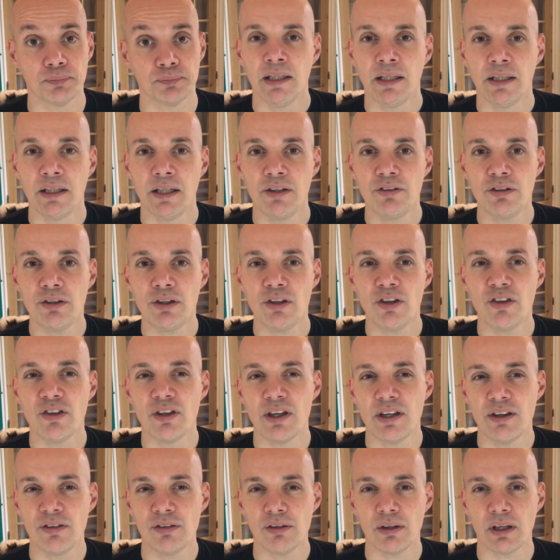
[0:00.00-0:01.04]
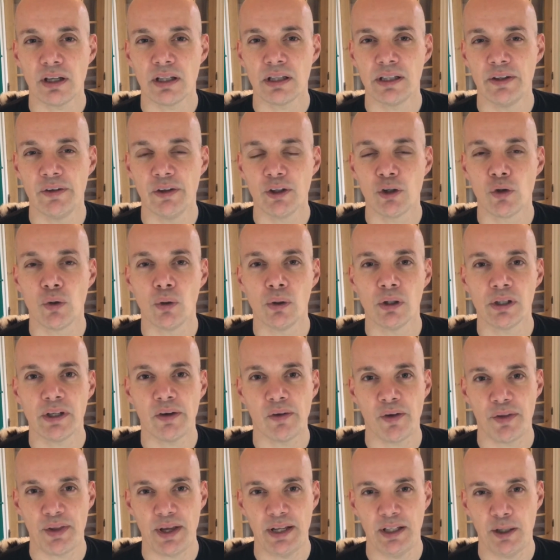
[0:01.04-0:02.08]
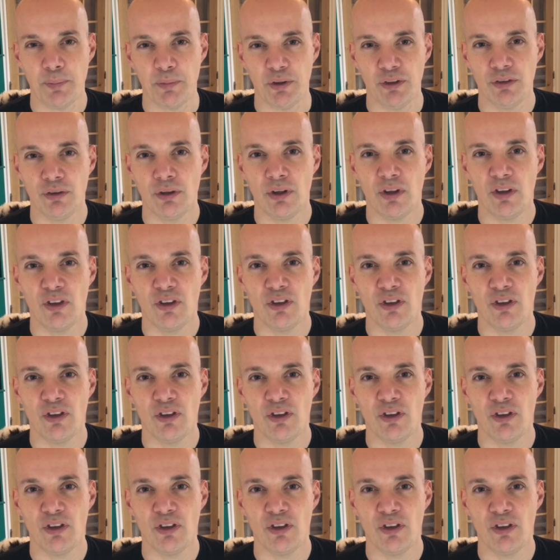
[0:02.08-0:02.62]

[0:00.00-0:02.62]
In addition, there is a cleric called Carathanimous